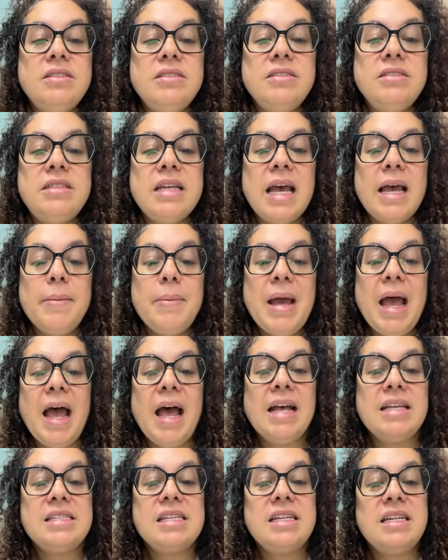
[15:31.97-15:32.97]
Deb
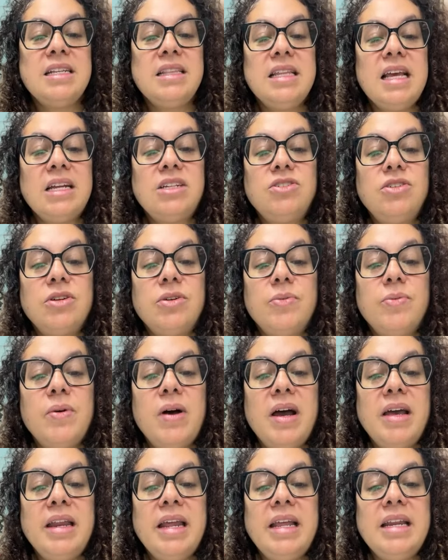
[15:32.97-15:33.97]
has an electric
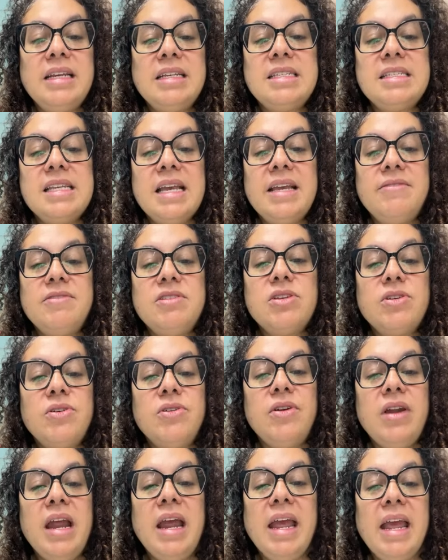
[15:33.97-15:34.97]
one and it saves her
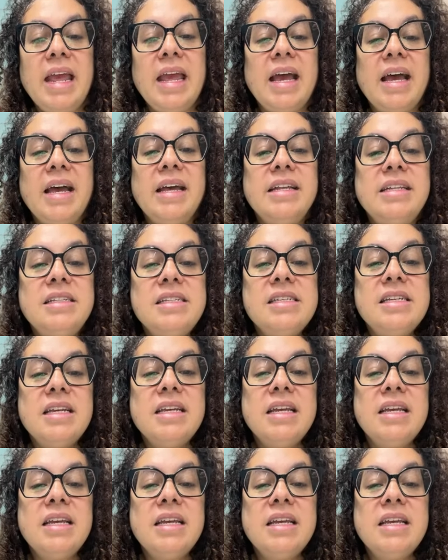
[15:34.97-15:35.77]
hand.